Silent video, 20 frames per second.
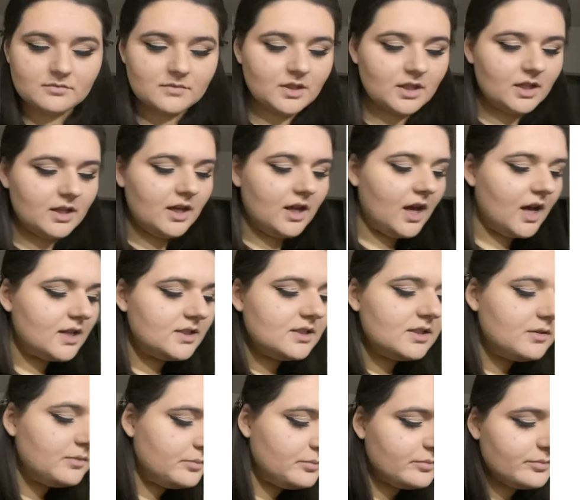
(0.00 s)
it adds a
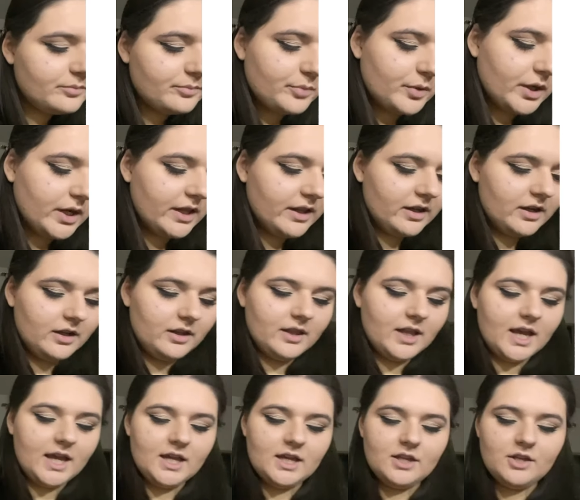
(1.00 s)
pretty little
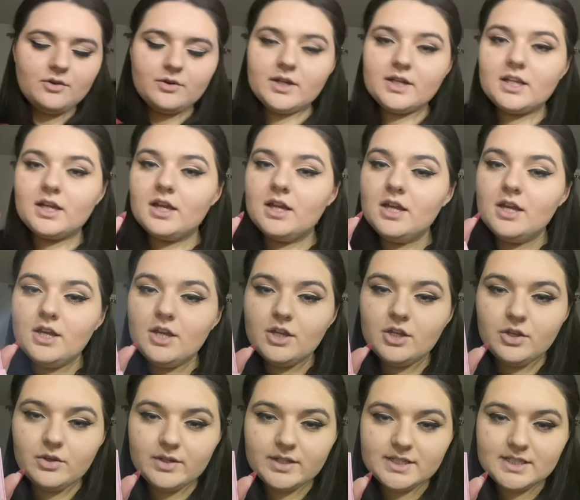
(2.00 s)
light. You can
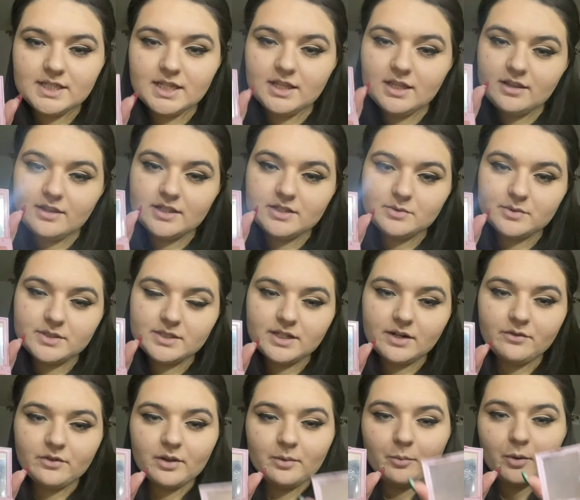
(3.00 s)
see that this one's
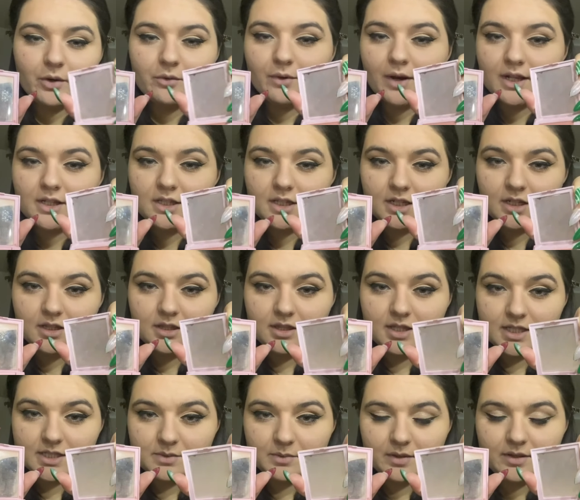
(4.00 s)
definitely more red than
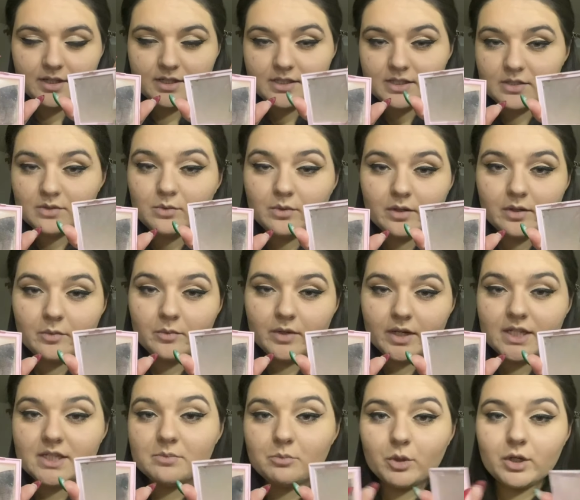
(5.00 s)
this one. This one is
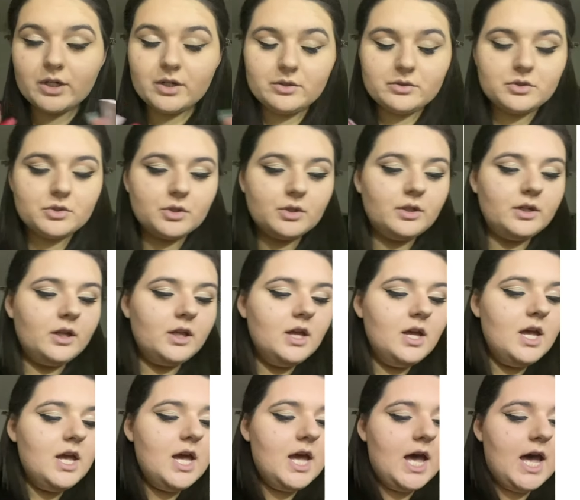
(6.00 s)
more neutral.
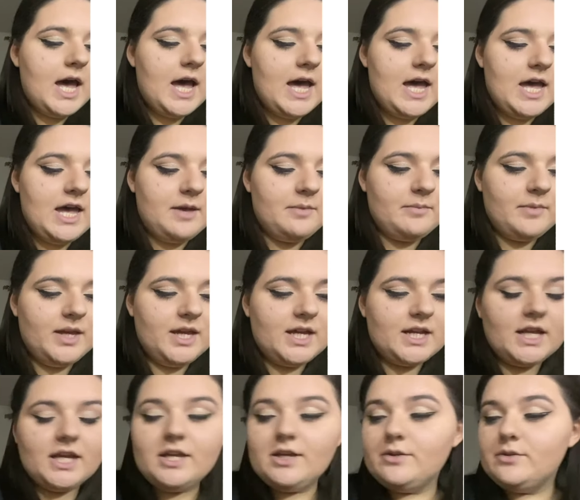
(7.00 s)
And I
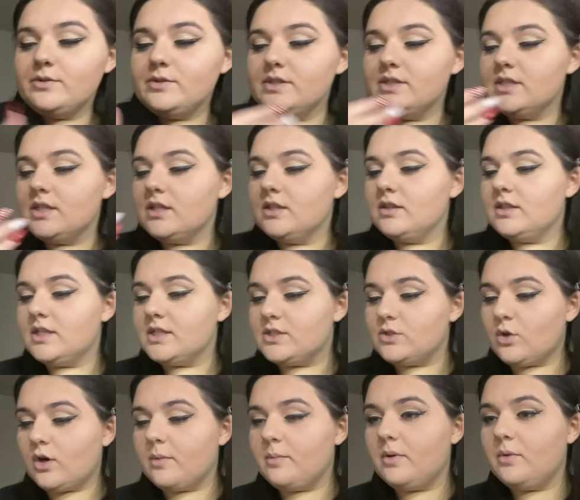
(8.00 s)
use the
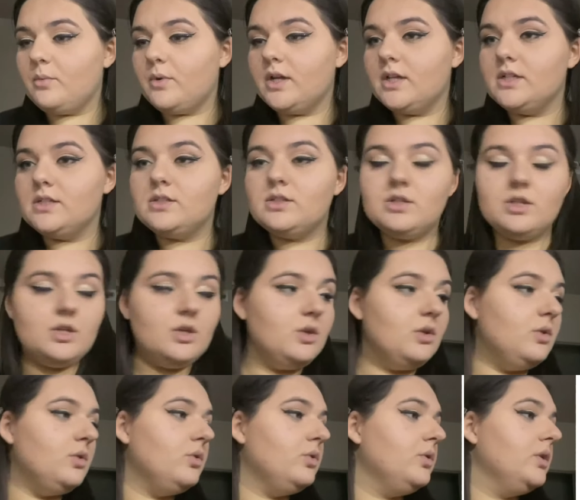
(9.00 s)
Stormy one
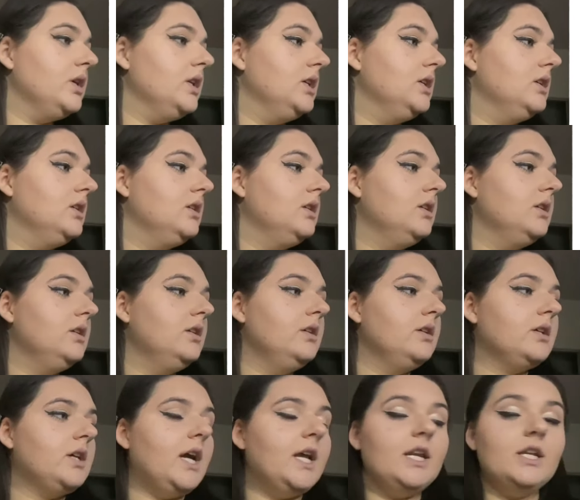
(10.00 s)
to
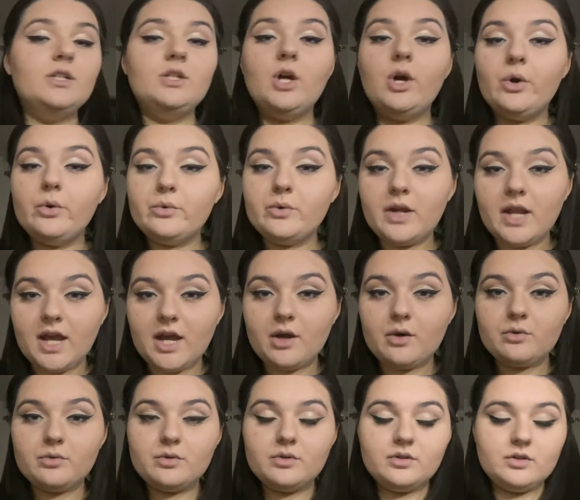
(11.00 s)
kind of tone
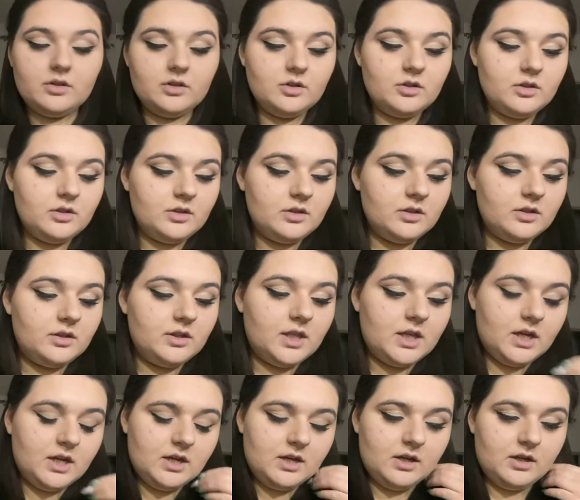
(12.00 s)
down
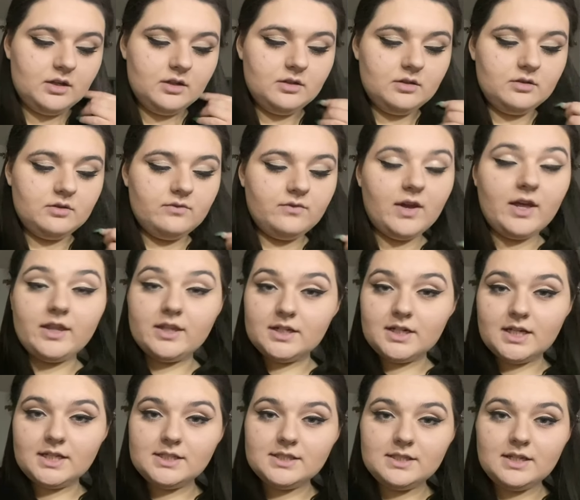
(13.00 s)
the
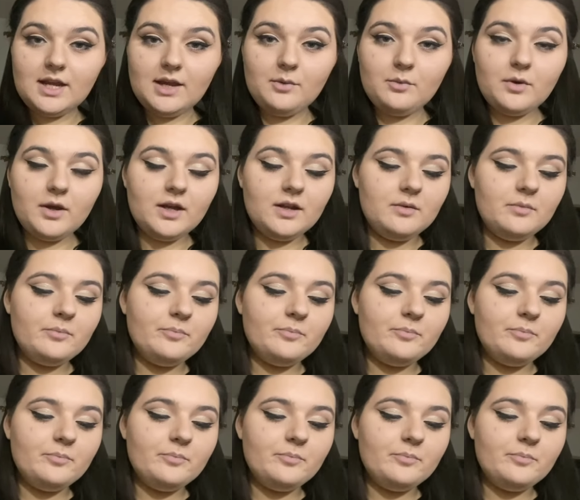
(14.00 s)
Valentine's Day one,